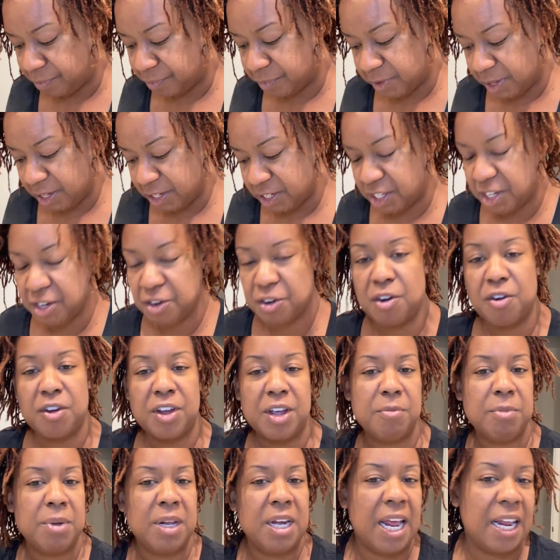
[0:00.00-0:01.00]

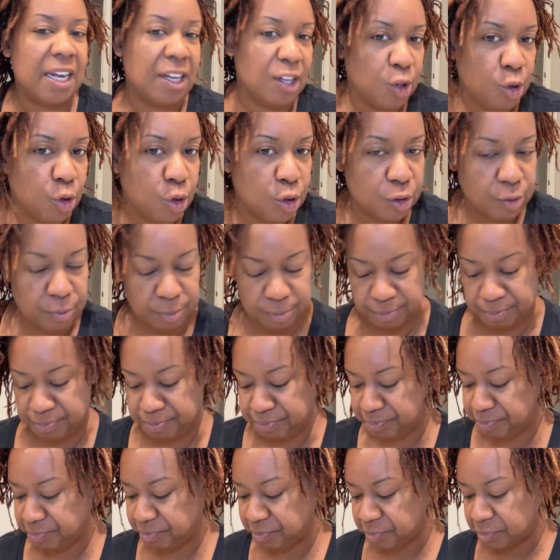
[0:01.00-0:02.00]
that look.
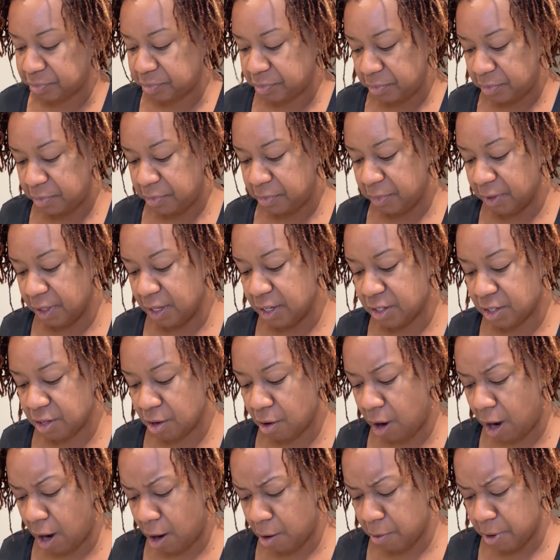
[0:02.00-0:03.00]
So
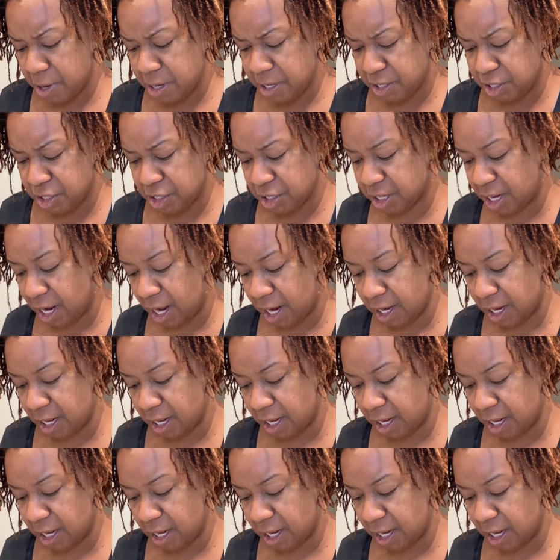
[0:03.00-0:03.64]
I always just kind of,